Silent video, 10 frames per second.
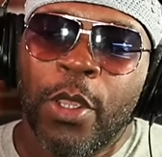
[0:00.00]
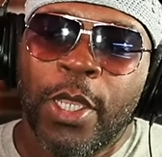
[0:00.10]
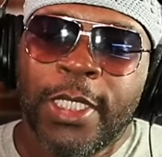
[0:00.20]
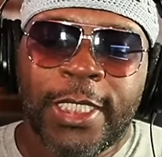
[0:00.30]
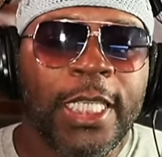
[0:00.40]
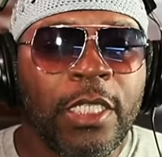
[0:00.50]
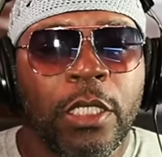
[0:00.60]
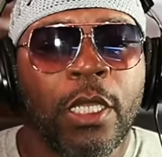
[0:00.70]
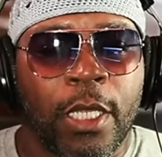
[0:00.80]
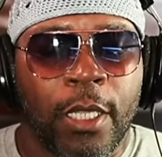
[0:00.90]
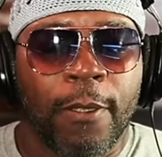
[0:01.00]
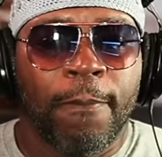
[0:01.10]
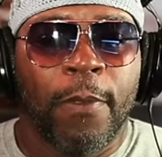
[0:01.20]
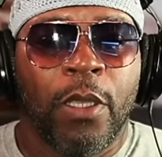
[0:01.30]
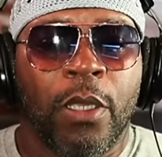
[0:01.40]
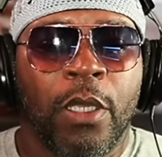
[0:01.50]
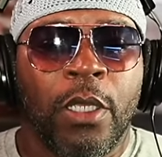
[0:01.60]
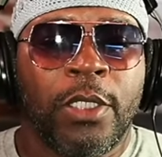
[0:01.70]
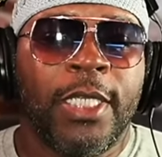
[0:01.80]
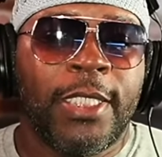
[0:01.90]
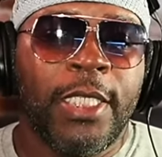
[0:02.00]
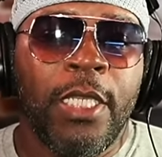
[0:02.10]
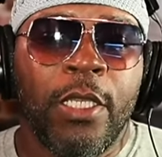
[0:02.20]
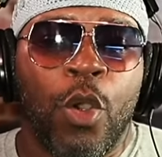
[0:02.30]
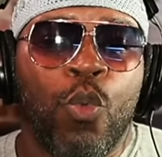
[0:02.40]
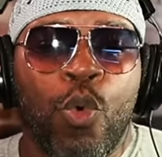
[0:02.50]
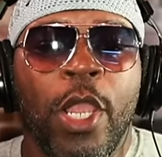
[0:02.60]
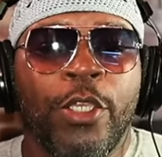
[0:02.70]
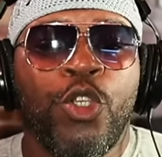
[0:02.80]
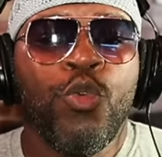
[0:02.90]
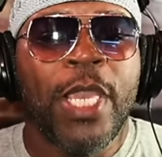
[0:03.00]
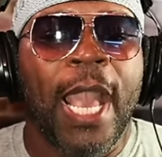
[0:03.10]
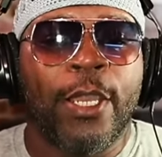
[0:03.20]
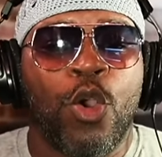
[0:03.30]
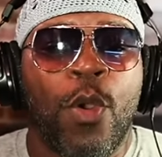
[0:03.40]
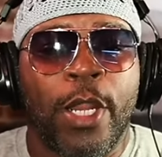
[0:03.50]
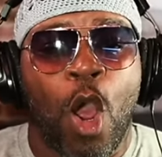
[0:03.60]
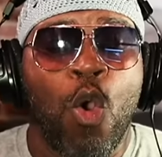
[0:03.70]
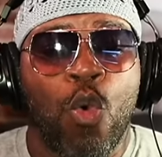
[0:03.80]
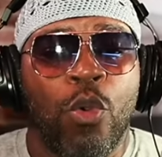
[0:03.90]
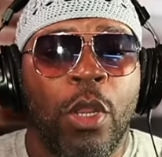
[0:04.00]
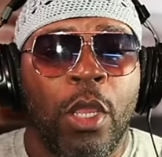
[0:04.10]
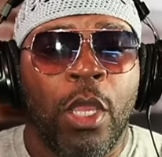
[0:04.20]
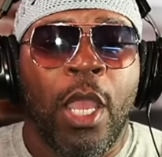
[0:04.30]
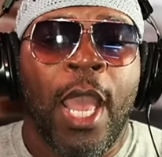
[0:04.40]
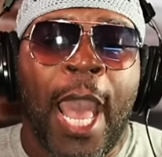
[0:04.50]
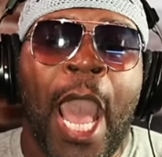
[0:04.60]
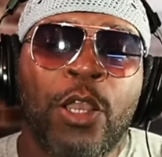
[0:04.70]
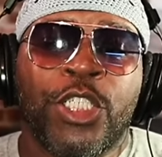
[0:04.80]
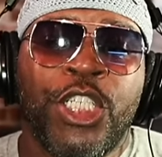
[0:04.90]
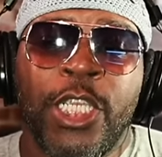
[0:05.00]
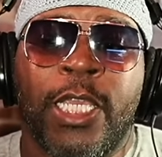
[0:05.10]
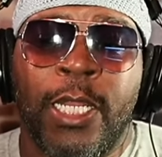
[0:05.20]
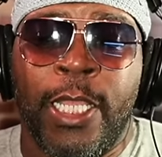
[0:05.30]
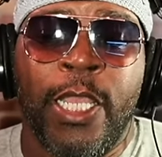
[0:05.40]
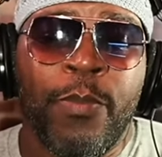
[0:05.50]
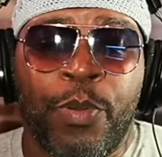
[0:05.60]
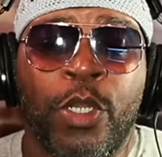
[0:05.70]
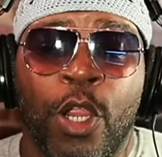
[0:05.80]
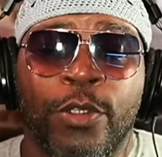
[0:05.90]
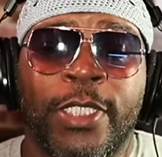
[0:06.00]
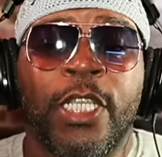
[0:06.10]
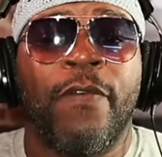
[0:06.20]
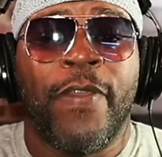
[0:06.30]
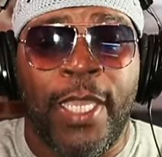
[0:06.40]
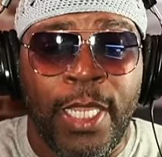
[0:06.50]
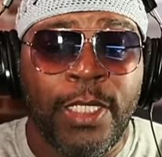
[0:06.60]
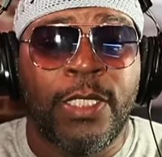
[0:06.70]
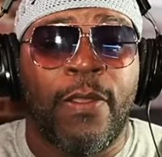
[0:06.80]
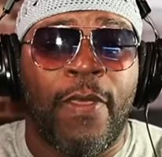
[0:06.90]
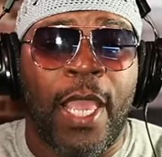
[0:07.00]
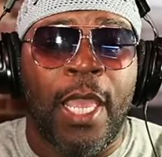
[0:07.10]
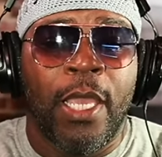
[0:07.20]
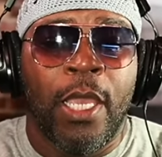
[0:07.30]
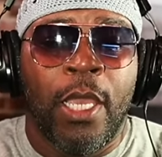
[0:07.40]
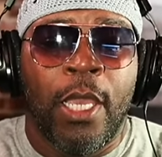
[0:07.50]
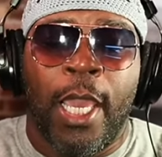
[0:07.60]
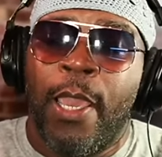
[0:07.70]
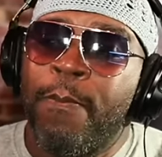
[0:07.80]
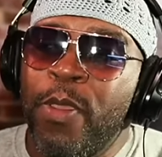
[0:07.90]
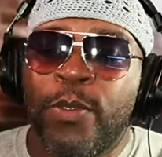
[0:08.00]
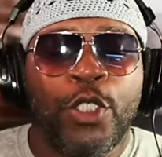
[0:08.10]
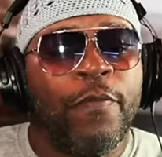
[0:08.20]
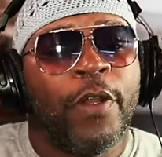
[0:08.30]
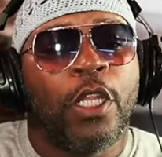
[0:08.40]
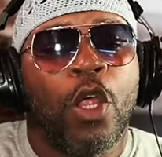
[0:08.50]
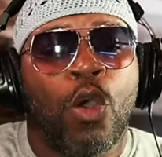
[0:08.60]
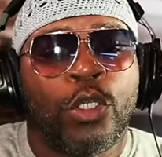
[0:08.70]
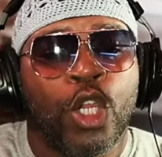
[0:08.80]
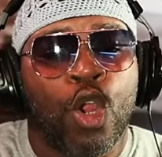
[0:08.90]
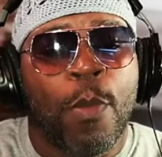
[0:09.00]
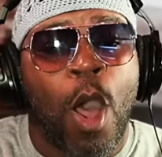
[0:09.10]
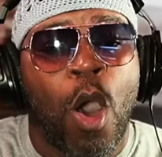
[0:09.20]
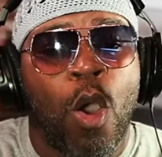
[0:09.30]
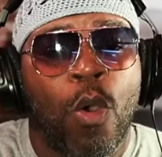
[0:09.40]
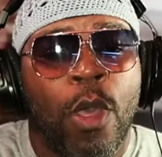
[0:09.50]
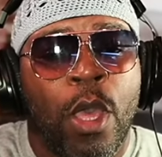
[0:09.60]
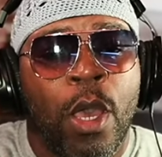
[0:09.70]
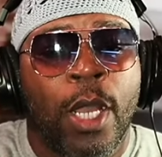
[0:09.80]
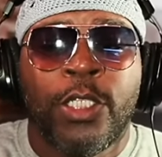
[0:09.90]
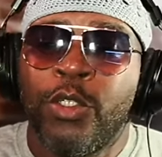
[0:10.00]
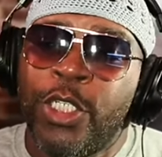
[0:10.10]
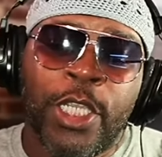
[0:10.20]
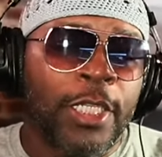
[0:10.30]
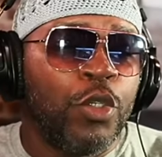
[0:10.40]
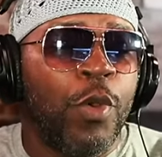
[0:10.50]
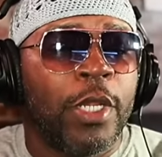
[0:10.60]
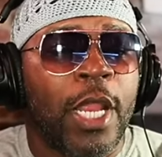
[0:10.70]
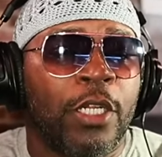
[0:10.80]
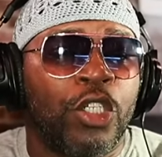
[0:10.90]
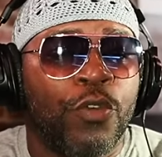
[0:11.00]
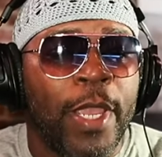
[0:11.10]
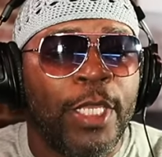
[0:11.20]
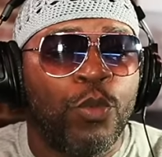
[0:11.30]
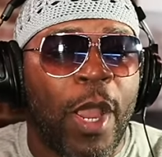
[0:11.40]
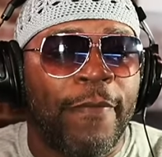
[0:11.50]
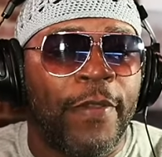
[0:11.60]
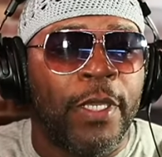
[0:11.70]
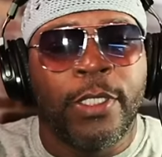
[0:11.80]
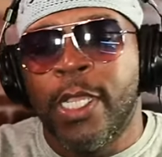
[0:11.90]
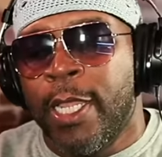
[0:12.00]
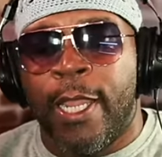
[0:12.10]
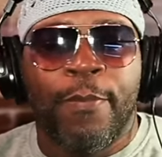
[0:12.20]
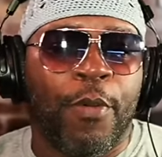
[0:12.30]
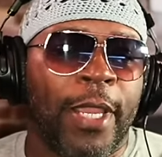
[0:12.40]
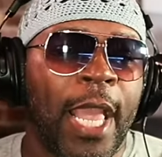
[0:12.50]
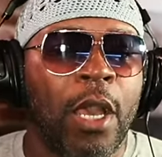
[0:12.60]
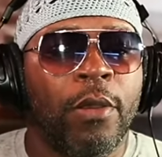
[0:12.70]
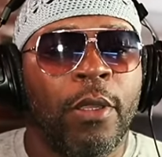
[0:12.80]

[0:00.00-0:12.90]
She's looking to see what you got going on, how she can input herself into that and be with you for the long term haul until she get to where Dr. Dre's wife is and break out,